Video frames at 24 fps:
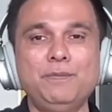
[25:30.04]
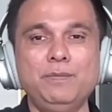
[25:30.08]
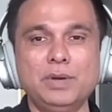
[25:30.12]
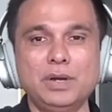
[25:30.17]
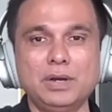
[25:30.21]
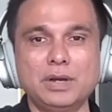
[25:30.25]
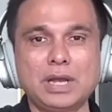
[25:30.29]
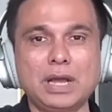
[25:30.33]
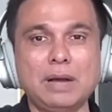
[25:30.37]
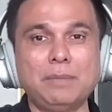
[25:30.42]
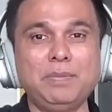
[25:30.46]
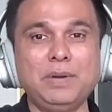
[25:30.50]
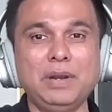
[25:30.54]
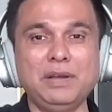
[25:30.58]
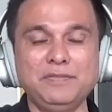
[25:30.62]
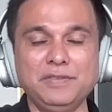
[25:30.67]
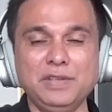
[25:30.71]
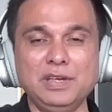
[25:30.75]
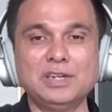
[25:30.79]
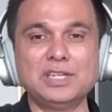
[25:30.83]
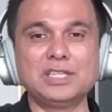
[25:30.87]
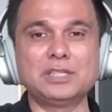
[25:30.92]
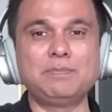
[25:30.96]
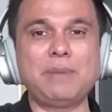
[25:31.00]
a couple of
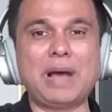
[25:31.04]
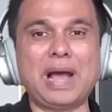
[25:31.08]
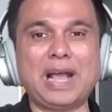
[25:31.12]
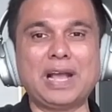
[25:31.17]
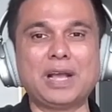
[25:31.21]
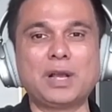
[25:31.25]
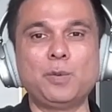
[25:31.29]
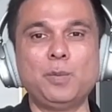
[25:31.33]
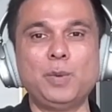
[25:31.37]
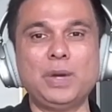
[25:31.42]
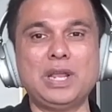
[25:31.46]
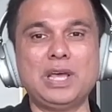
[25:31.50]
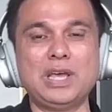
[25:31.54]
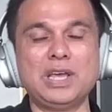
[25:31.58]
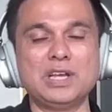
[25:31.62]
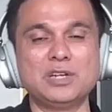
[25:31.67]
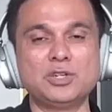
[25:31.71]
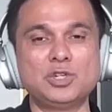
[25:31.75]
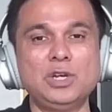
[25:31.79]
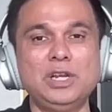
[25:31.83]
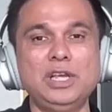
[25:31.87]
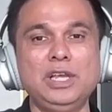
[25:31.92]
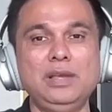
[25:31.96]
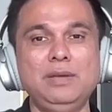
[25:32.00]
years back when I
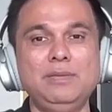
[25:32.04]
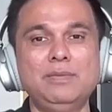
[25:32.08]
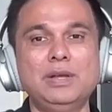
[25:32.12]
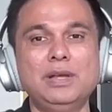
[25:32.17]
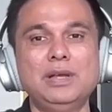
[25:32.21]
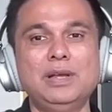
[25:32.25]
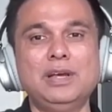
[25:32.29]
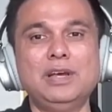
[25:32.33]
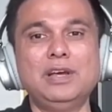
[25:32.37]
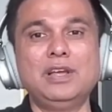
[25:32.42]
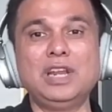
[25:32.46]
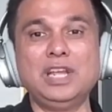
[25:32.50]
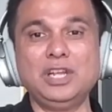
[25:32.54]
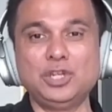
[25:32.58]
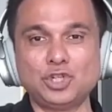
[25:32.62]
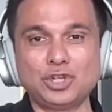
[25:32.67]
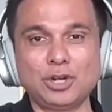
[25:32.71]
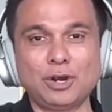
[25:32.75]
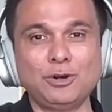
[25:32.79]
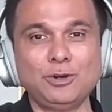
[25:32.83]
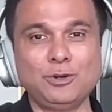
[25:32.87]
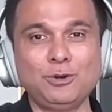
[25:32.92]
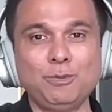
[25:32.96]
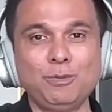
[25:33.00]
actually reached
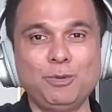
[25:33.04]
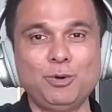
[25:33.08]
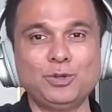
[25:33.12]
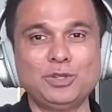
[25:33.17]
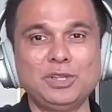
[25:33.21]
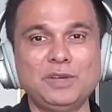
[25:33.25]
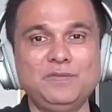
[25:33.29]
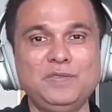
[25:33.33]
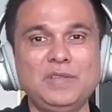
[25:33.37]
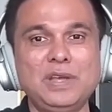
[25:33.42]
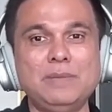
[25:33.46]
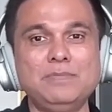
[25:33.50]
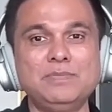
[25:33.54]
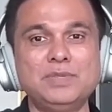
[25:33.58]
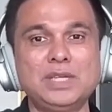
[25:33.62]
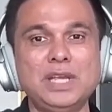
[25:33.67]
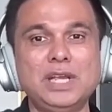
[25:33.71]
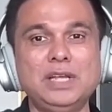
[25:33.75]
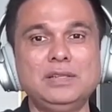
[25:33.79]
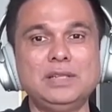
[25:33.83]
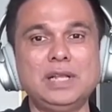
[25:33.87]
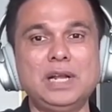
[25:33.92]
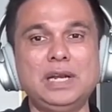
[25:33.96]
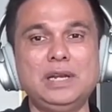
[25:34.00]
out to both of them
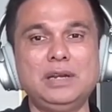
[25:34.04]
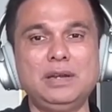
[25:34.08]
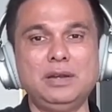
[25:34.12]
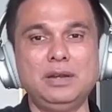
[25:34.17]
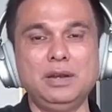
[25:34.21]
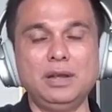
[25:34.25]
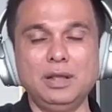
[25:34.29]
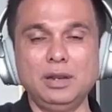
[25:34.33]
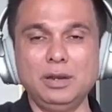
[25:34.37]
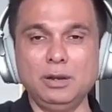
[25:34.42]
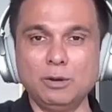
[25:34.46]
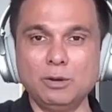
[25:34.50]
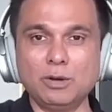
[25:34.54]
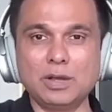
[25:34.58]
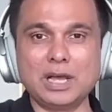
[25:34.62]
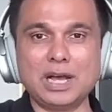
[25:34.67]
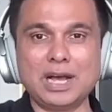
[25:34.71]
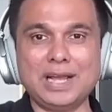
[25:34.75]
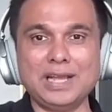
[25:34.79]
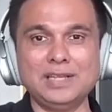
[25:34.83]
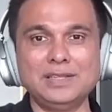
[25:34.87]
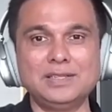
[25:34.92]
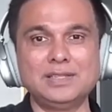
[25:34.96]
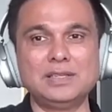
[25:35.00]
saying that, look
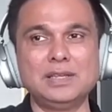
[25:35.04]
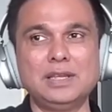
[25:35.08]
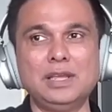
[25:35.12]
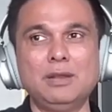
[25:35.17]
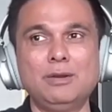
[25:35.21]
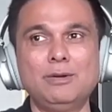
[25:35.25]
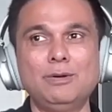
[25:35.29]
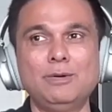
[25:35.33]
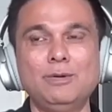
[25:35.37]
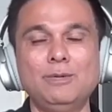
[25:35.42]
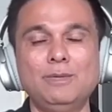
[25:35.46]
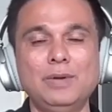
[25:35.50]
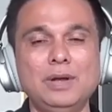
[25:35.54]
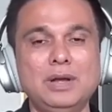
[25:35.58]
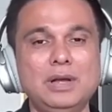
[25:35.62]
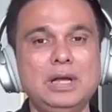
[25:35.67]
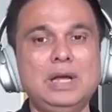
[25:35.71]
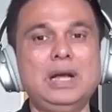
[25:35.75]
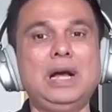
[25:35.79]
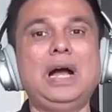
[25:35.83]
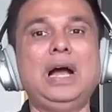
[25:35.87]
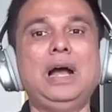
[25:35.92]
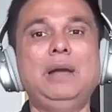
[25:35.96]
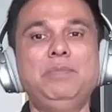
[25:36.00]
guys,
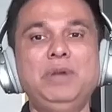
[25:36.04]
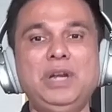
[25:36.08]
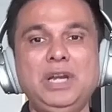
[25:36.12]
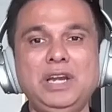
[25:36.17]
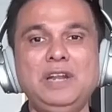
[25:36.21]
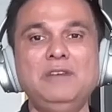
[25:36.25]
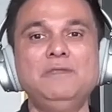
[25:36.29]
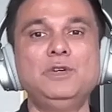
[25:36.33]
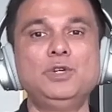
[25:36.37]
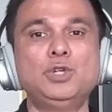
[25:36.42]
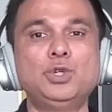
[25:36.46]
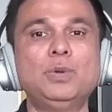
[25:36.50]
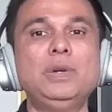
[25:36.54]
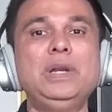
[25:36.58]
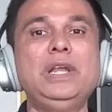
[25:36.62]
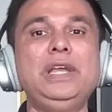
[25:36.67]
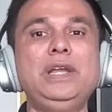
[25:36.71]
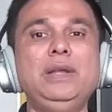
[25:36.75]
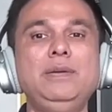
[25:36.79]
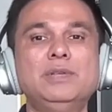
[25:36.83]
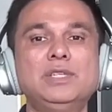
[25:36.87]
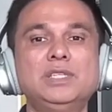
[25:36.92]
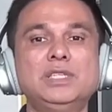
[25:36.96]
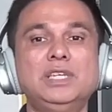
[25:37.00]
I'm
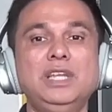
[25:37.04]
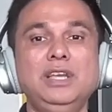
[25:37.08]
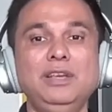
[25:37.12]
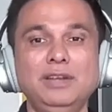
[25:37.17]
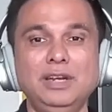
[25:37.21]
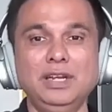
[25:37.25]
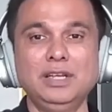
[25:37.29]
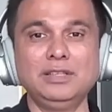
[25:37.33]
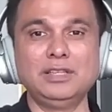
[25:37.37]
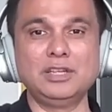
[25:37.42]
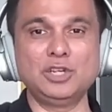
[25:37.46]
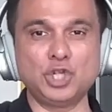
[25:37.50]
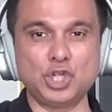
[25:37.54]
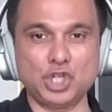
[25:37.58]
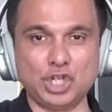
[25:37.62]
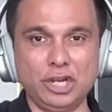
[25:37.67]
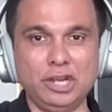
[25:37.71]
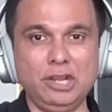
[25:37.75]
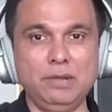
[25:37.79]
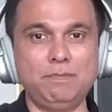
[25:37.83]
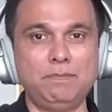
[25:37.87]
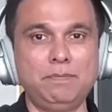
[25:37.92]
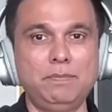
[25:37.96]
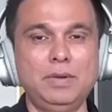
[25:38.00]
individually steering the
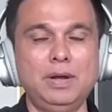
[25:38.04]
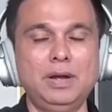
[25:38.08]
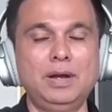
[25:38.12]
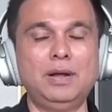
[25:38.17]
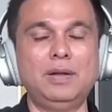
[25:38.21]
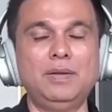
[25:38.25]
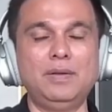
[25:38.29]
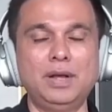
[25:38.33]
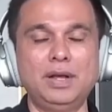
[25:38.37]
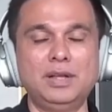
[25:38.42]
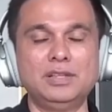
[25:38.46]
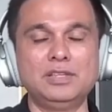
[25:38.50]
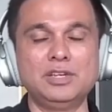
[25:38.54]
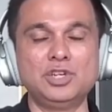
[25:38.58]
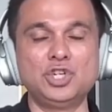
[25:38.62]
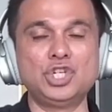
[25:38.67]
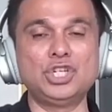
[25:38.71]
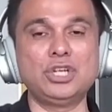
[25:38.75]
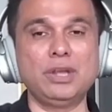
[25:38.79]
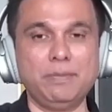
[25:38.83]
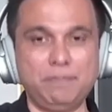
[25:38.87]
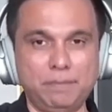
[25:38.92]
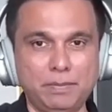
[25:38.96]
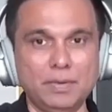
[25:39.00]

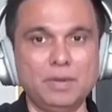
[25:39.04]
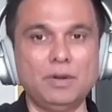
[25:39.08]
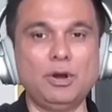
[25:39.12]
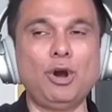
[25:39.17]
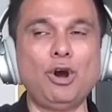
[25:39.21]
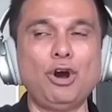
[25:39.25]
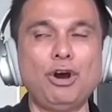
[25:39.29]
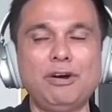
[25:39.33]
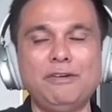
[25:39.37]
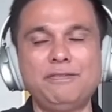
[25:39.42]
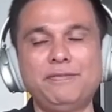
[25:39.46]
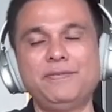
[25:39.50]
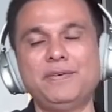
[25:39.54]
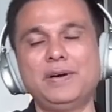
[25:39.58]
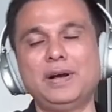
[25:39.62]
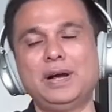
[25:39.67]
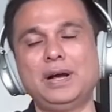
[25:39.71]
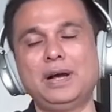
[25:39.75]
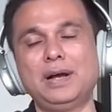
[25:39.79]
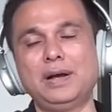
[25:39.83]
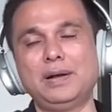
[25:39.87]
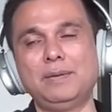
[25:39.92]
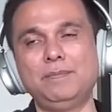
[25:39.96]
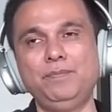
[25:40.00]
ship of
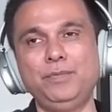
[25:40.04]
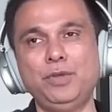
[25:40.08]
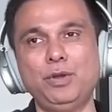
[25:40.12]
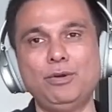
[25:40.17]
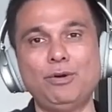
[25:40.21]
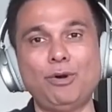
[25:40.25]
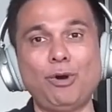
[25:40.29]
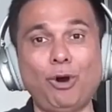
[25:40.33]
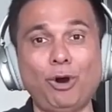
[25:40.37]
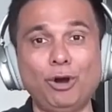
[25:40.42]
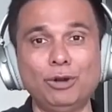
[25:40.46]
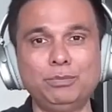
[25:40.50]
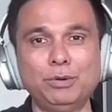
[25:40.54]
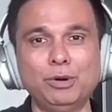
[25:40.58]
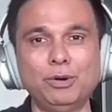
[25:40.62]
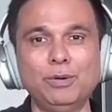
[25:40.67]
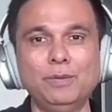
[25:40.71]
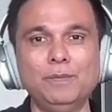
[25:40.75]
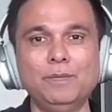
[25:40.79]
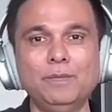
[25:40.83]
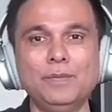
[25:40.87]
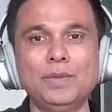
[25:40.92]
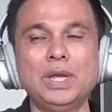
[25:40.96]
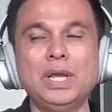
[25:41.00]

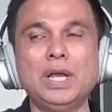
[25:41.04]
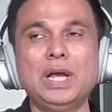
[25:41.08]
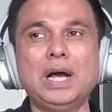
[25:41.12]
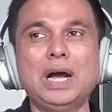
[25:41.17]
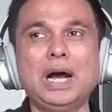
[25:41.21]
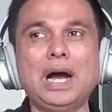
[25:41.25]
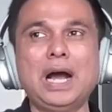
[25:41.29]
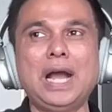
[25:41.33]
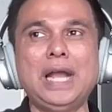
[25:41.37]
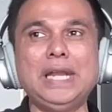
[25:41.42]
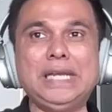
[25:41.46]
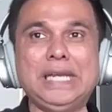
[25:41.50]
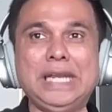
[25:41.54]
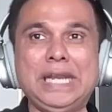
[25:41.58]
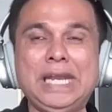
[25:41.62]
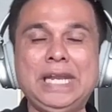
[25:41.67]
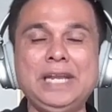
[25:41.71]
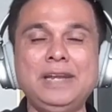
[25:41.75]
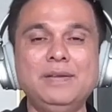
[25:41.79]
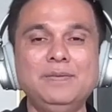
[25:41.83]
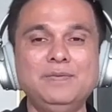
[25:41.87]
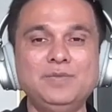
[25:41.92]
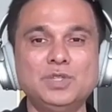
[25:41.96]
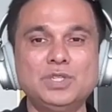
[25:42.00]
Orbo. I
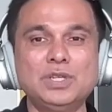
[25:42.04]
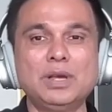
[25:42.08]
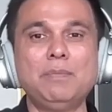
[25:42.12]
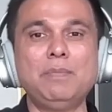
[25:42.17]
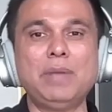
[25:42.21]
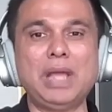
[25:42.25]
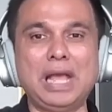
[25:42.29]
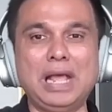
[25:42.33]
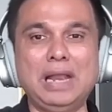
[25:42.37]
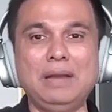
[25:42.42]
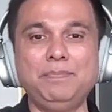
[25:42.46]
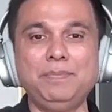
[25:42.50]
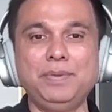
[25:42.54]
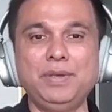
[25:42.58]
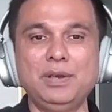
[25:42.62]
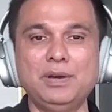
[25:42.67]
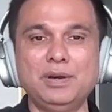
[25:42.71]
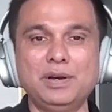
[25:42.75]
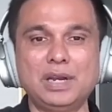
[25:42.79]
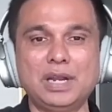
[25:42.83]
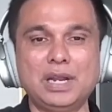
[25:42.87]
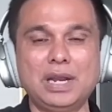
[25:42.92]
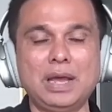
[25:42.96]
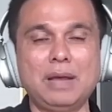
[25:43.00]
need some help here,
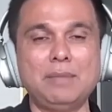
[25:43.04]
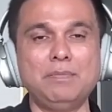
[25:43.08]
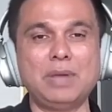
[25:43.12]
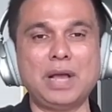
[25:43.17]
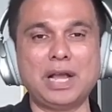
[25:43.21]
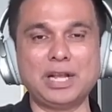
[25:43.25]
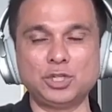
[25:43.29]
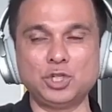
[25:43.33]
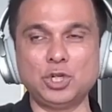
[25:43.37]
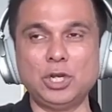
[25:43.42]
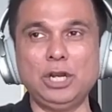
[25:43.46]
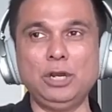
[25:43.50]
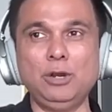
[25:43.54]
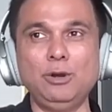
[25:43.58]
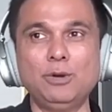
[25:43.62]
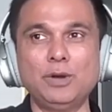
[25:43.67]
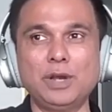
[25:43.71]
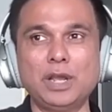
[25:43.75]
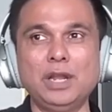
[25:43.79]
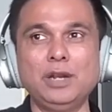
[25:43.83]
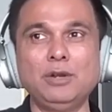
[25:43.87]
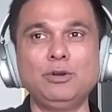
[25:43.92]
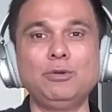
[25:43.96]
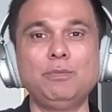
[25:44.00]
and I'm actually
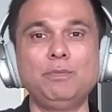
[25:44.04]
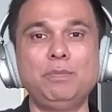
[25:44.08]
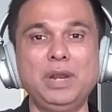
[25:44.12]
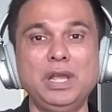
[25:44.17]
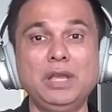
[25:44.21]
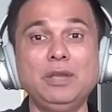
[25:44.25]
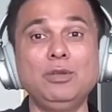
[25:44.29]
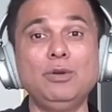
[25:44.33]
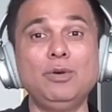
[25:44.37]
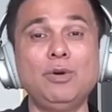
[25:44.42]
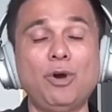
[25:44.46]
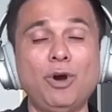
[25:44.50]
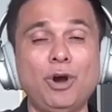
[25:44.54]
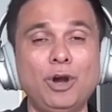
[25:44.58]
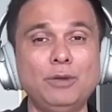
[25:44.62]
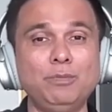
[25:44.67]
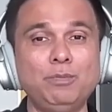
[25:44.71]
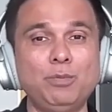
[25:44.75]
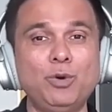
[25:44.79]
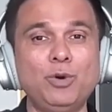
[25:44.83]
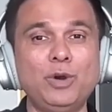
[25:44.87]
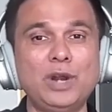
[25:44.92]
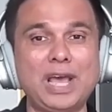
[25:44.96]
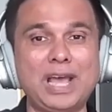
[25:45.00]
looking to bring you on
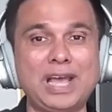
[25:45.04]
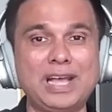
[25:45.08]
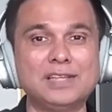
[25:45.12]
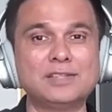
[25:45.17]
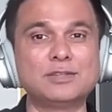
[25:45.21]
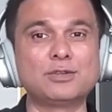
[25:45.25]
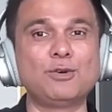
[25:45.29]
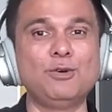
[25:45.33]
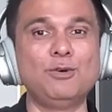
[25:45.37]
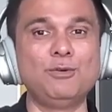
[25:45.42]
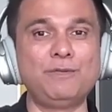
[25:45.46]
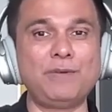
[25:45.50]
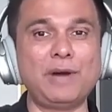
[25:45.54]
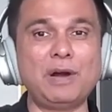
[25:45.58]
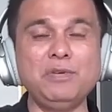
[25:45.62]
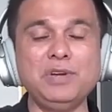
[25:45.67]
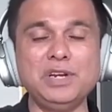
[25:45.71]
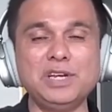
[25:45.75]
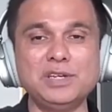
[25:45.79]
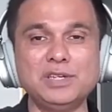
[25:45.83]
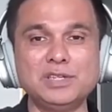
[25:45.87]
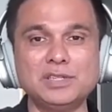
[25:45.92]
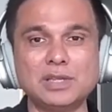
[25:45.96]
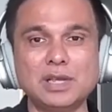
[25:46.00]
board as
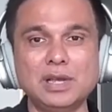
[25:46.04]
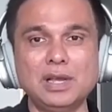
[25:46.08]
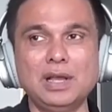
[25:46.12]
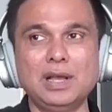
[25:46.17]
co-founders.